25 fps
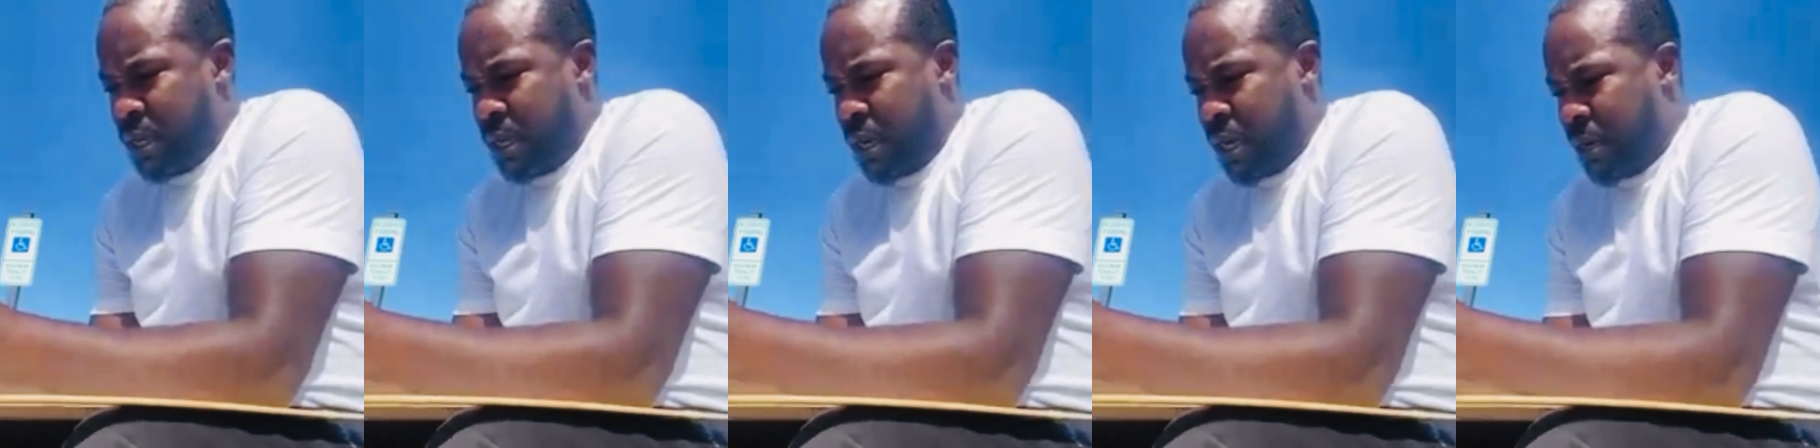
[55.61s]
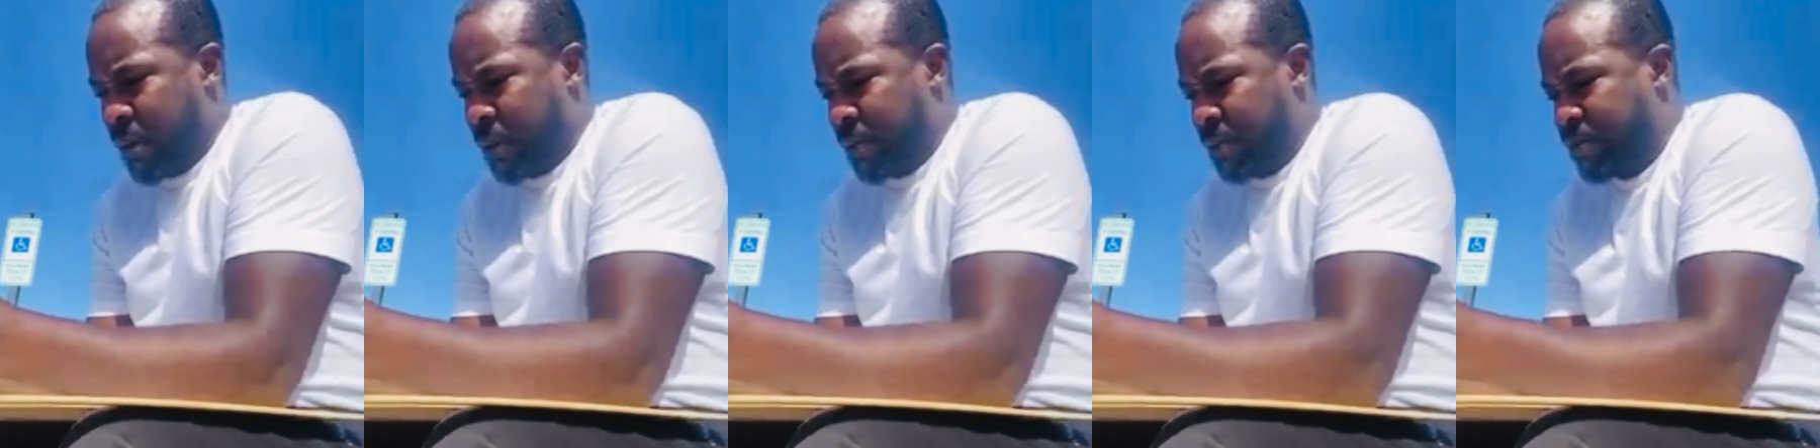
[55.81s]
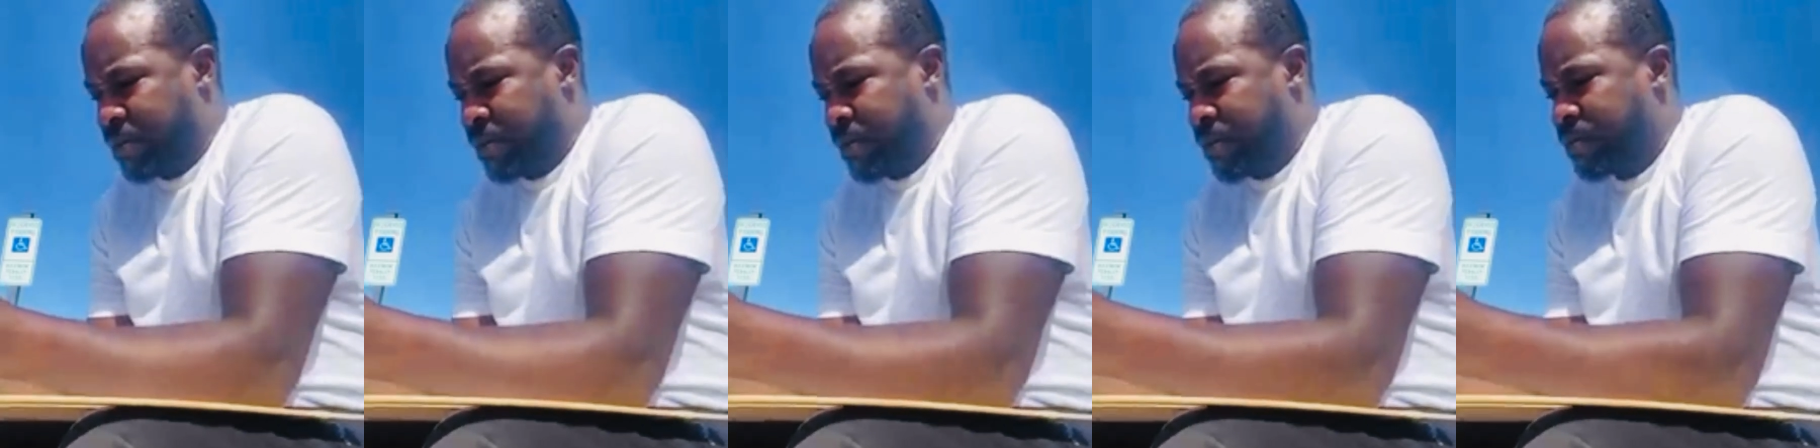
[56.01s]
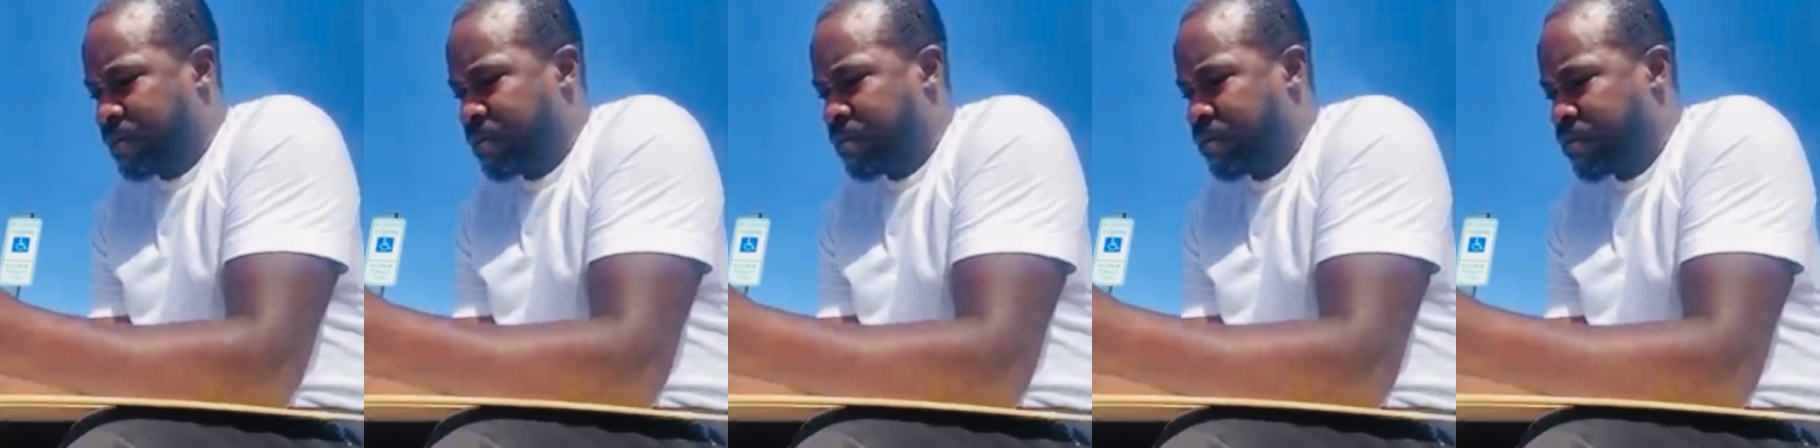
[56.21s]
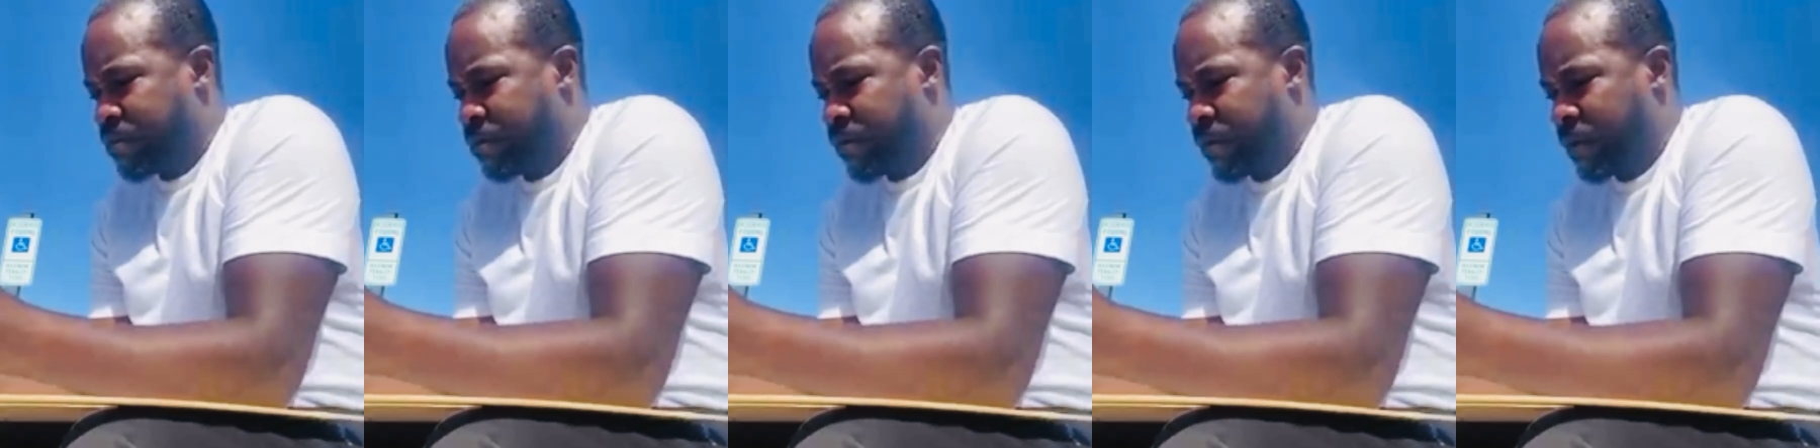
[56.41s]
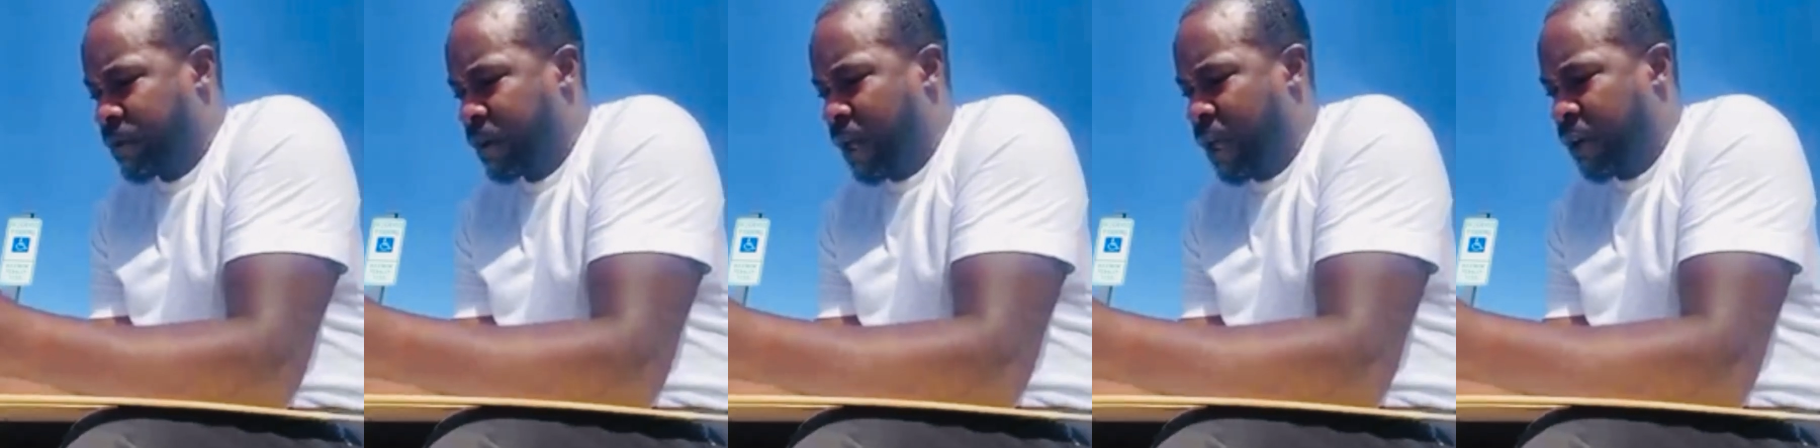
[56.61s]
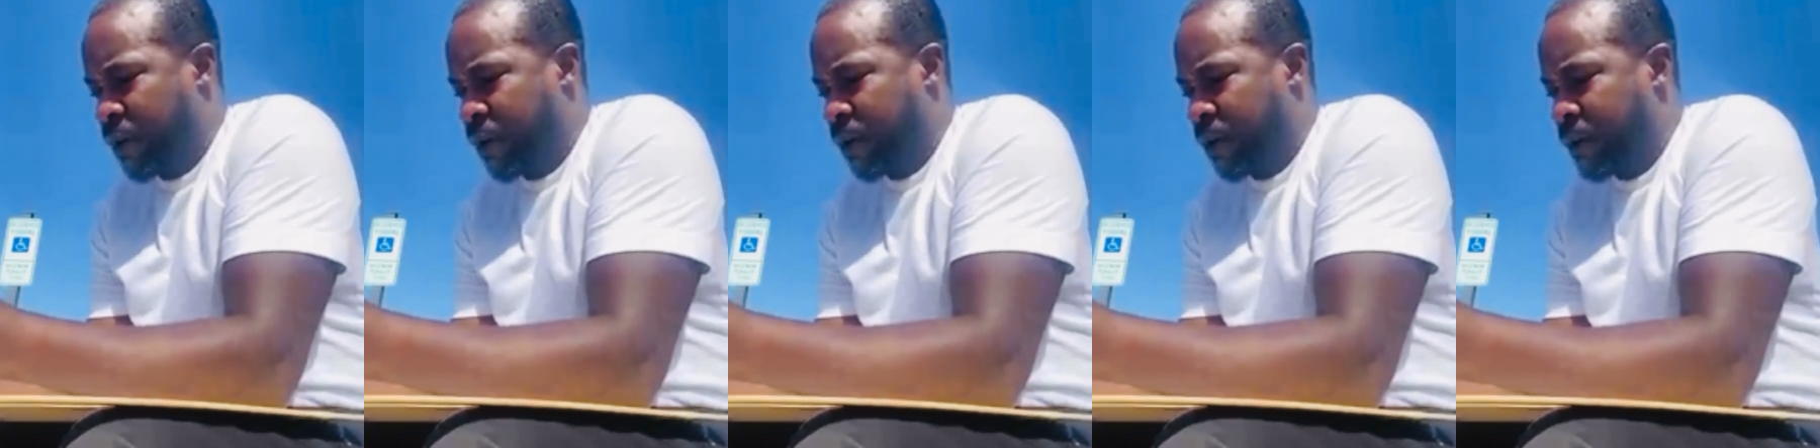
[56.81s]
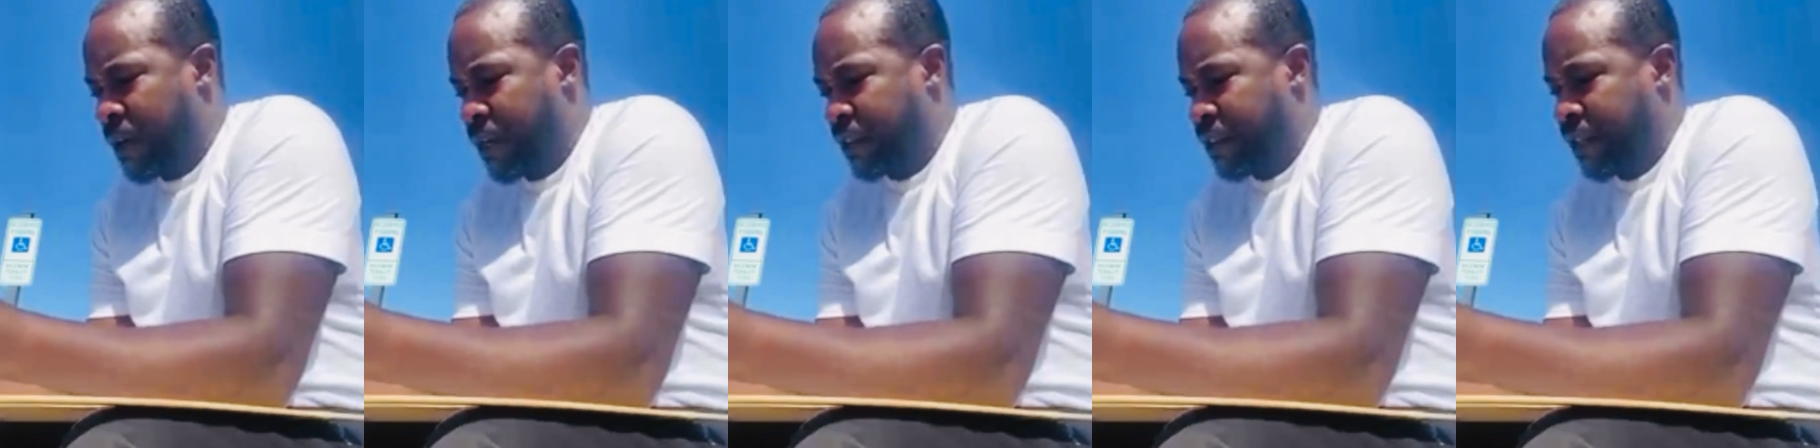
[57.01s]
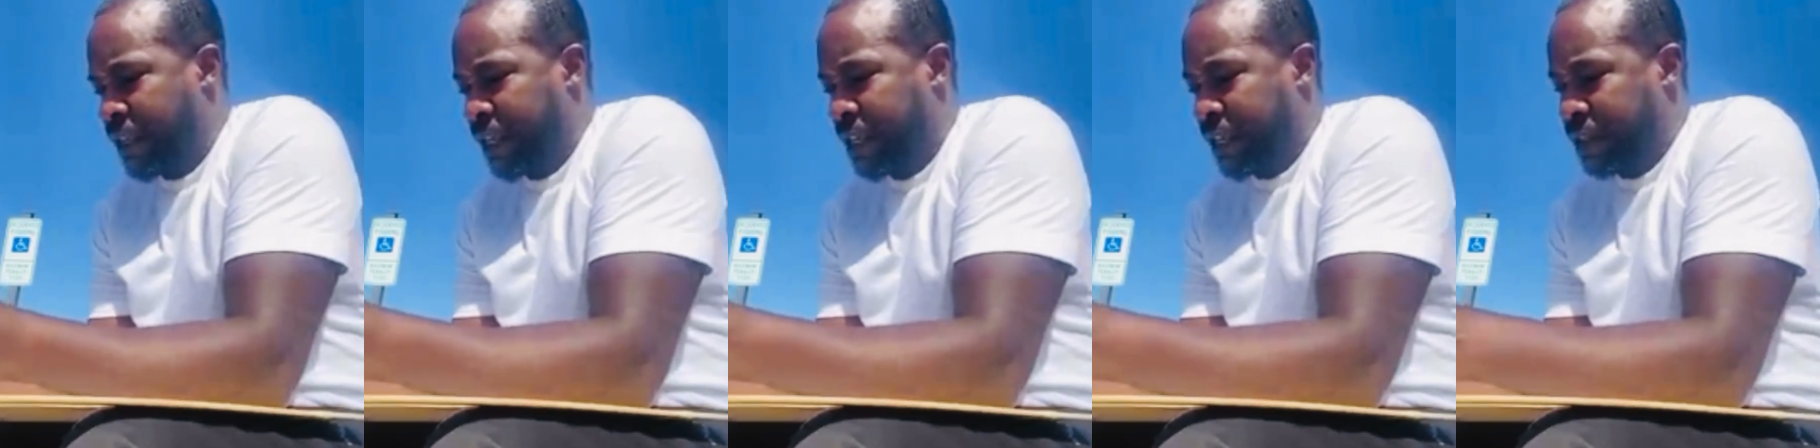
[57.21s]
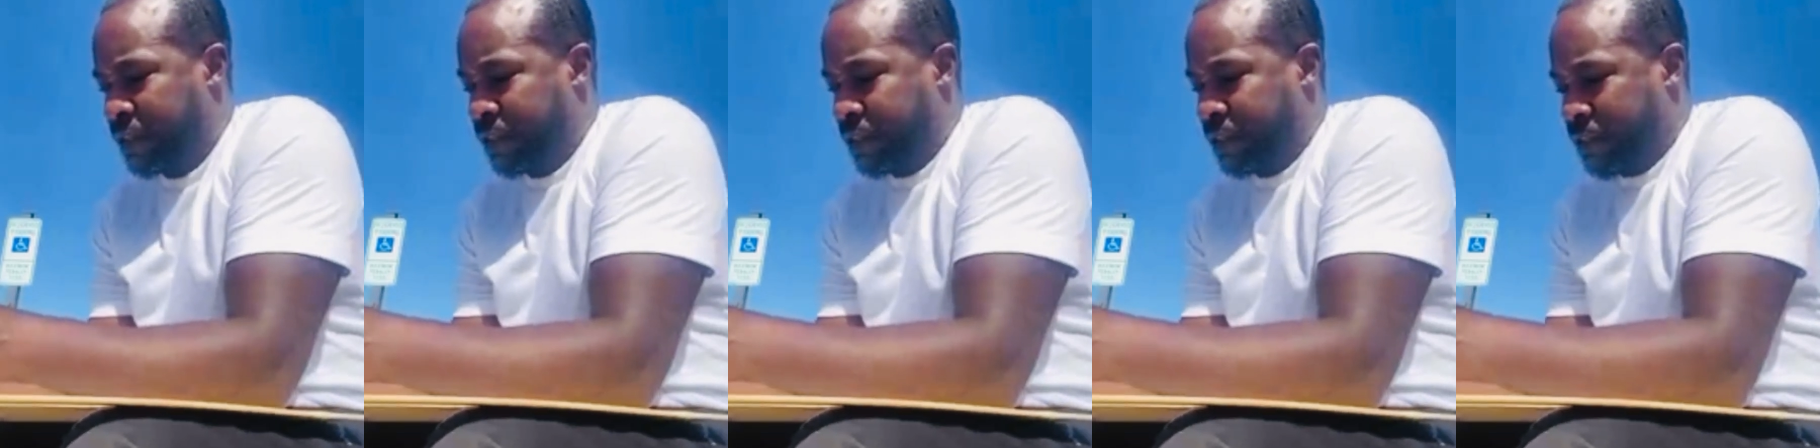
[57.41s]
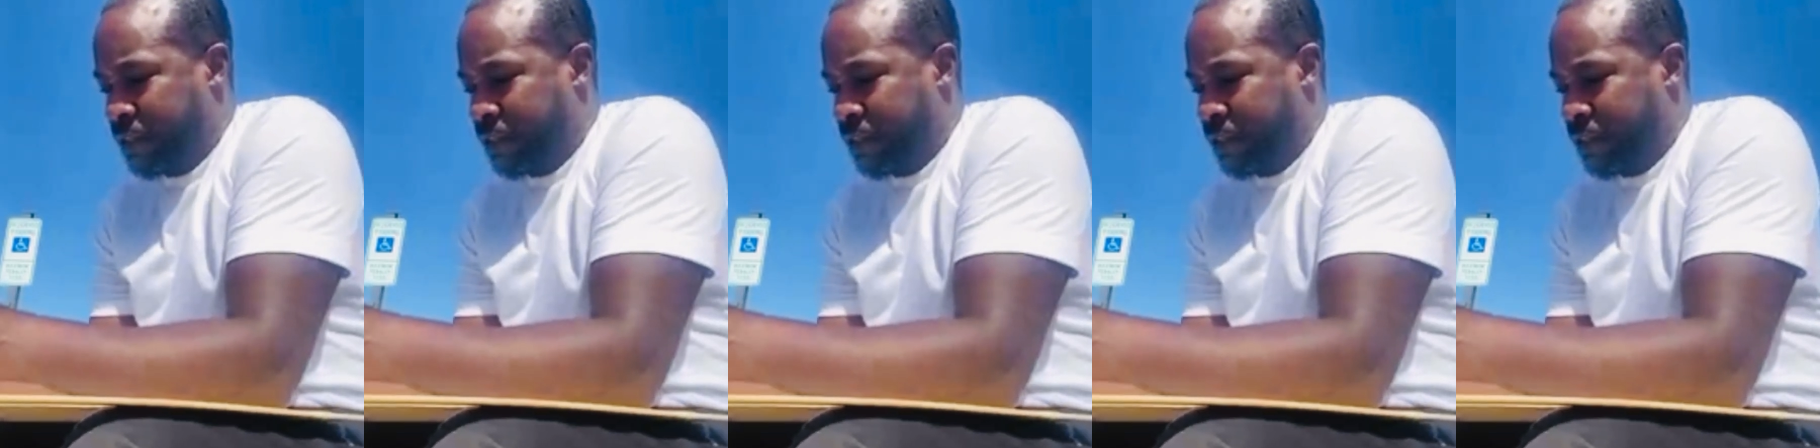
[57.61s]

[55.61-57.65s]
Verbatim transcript: um, a lot of great things